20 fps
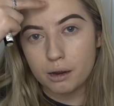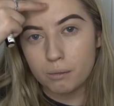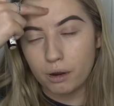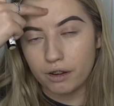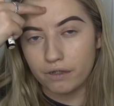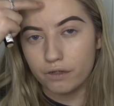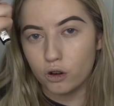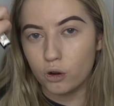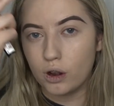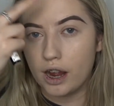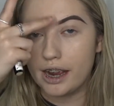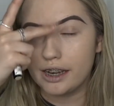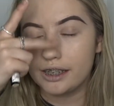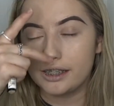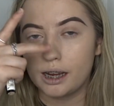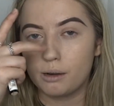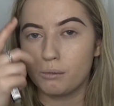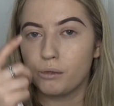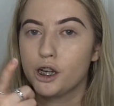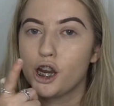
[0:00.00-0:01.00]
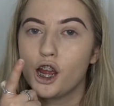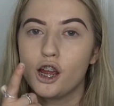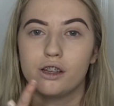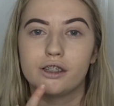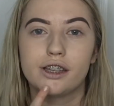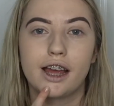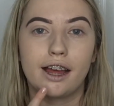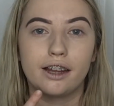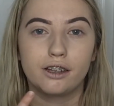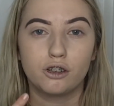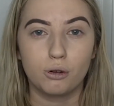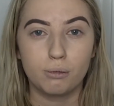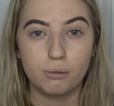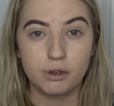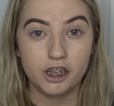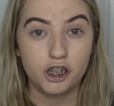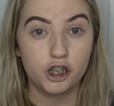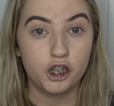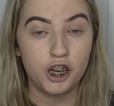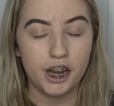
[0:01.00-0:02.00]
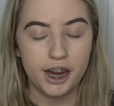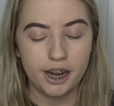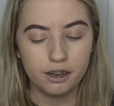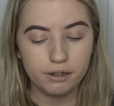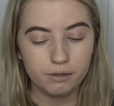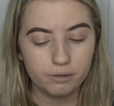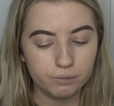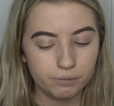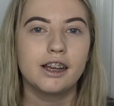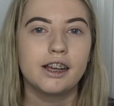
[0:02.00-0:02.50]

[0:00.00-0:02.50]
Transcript: my forehead, down my nose and on my chin.